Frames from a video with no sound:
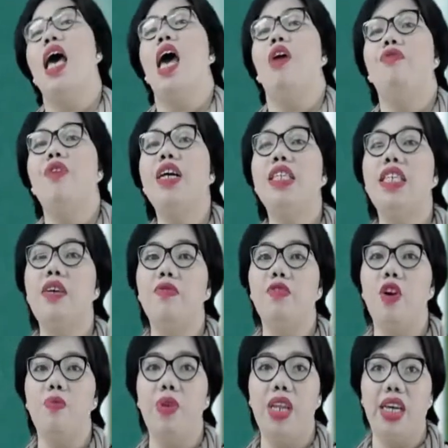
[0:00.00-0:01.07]
effective
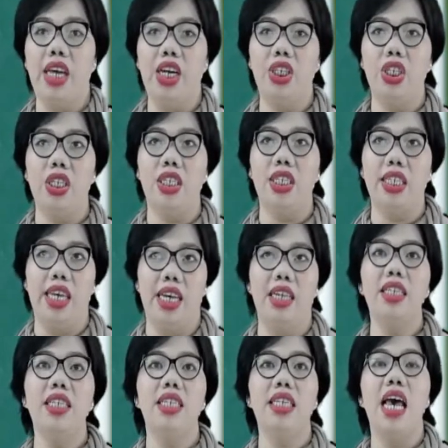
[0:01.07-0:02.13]
communication
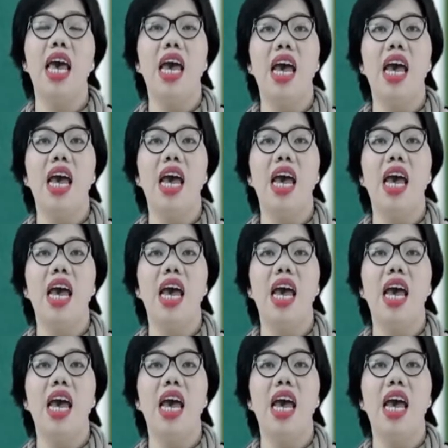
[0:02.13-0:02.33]
skills,